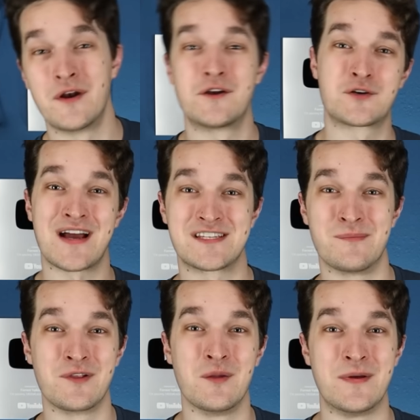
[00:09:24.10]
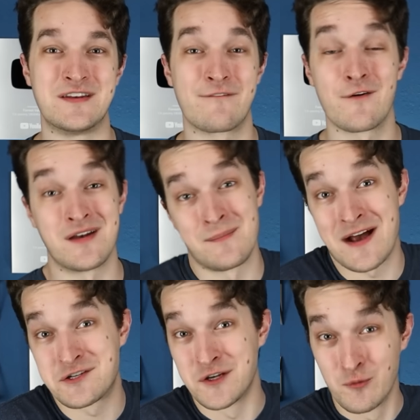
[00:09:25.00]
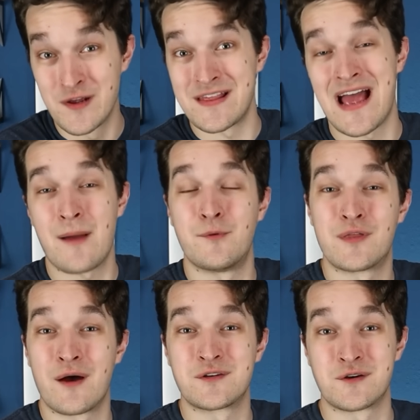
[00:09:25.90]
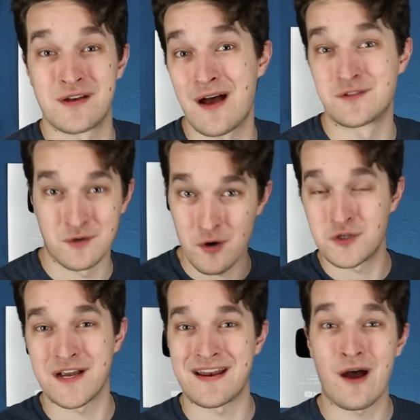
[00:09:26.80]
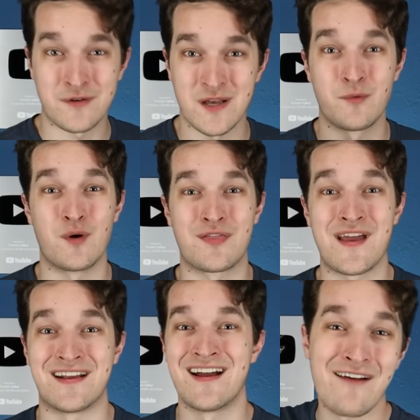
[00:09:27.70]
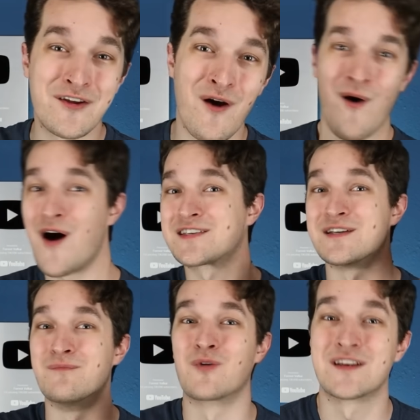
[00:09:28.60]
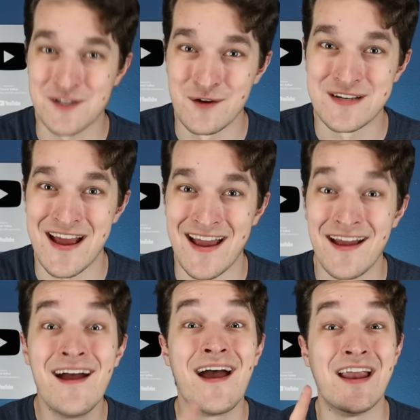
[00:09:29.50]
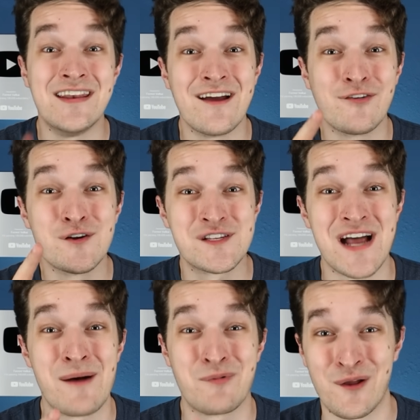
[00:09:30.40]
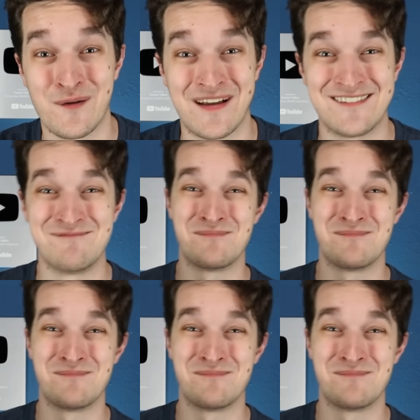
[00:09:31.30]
wanted to try something a little bit different, and I'm actually really happy with how it turned out, so go check it out and tell me what you think. Have an awesome rest of your day, and never stop learning.